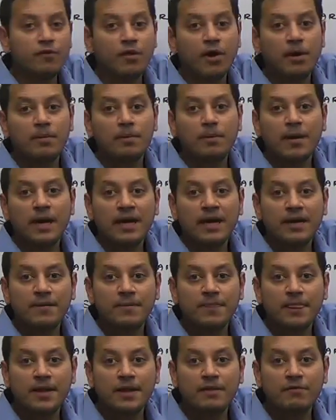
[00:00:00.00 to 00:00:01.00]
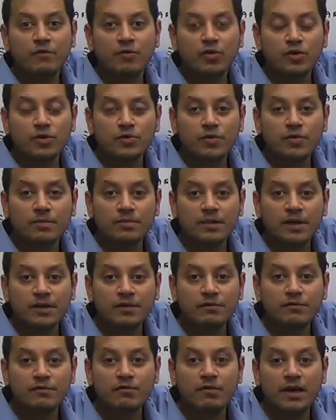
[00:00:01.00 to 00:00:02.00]
formed by, it flows from the
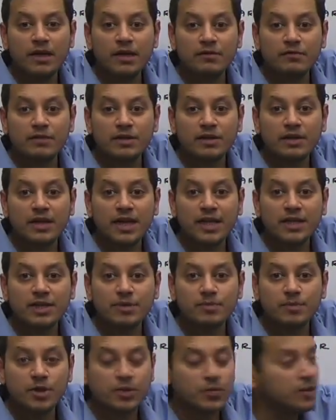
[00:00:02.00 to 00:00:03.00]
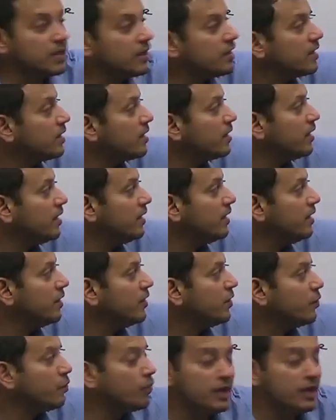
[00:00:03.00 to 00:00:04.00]
rift valley which lies between the
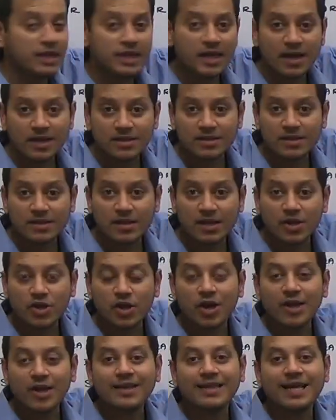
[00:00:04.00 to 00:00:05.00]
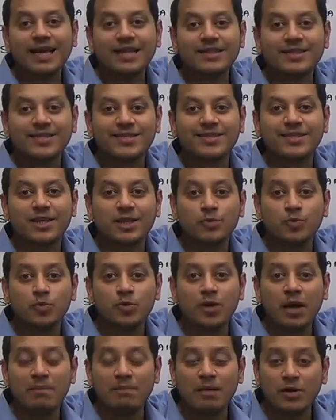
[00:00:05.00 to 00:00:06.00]
Vindhyas in the north and the
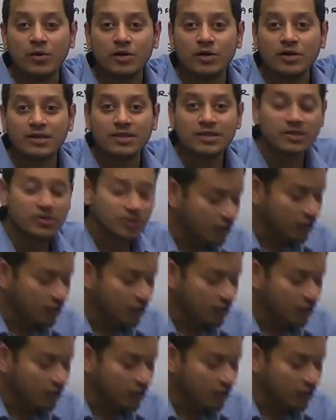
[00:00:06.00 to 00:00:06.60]
Satpura mountains